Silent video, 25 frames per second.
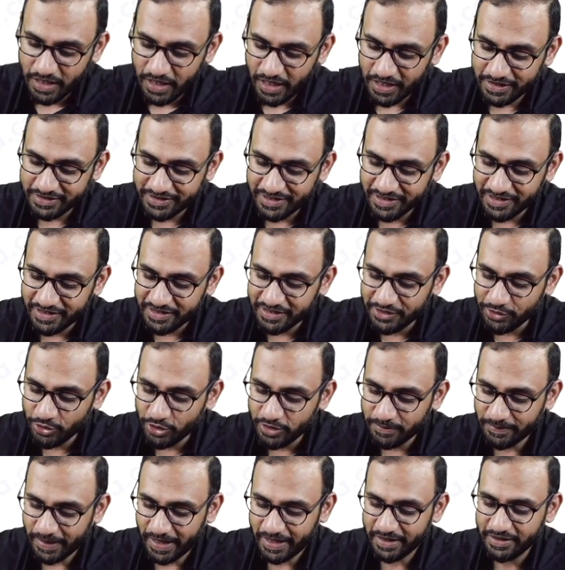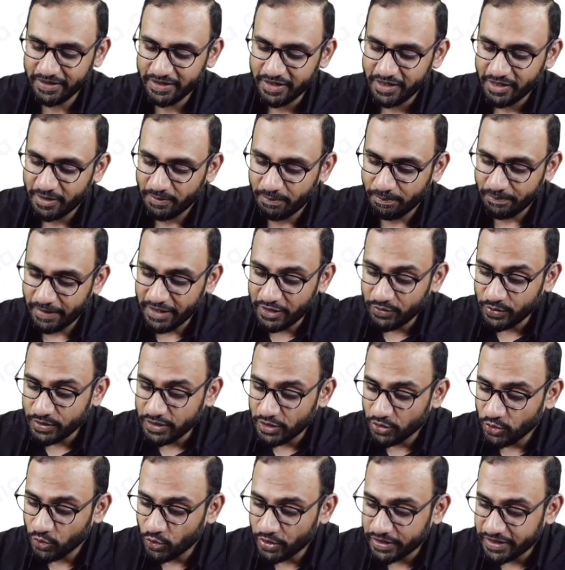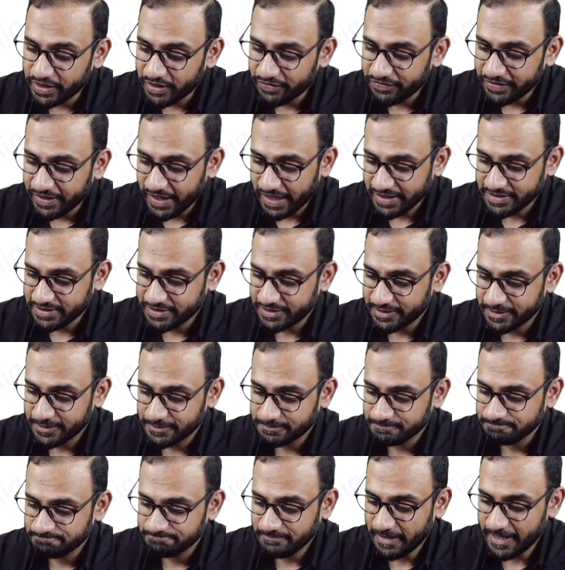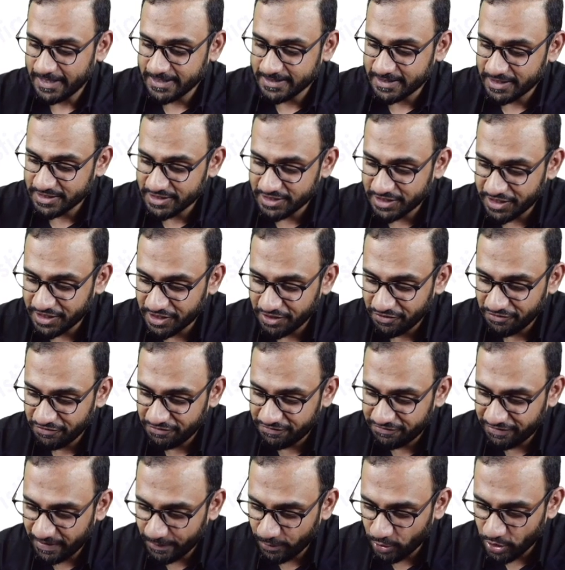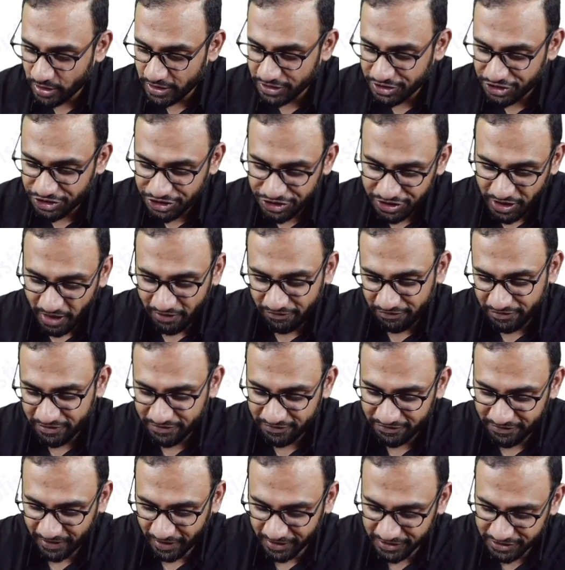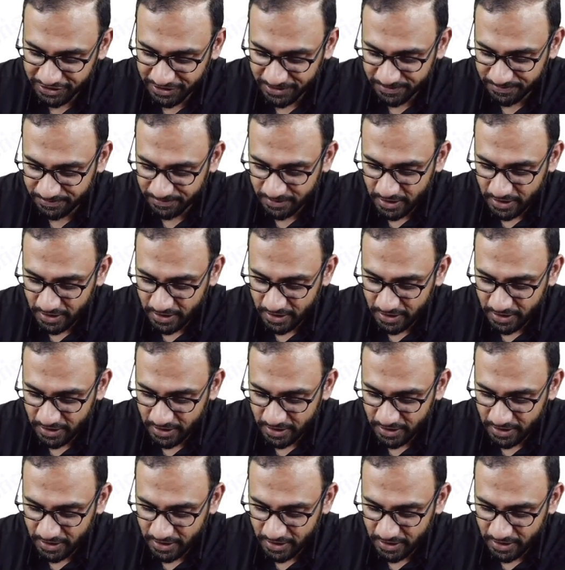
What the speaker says: A 30-year-old man met with a road traffic accident and sustained femoral shaft fracture.